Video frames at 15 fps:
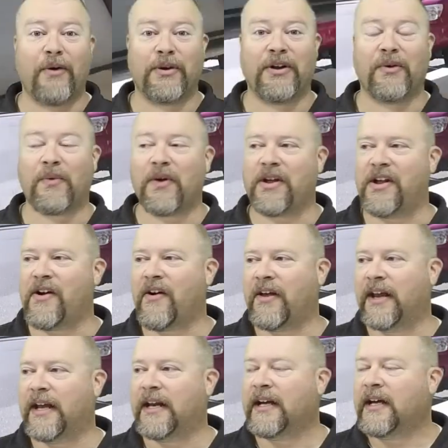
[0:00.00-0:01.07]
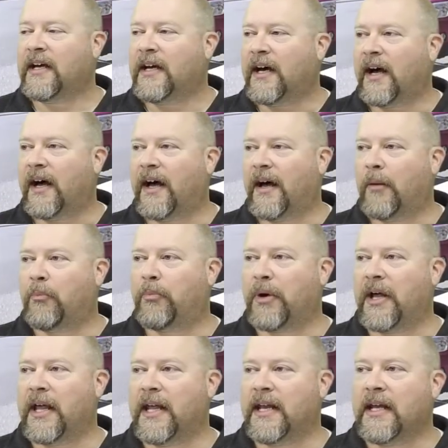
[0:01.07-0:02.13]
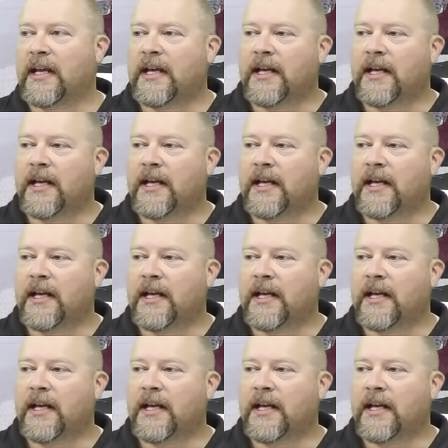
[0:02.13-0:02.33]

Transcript: out here working on it, but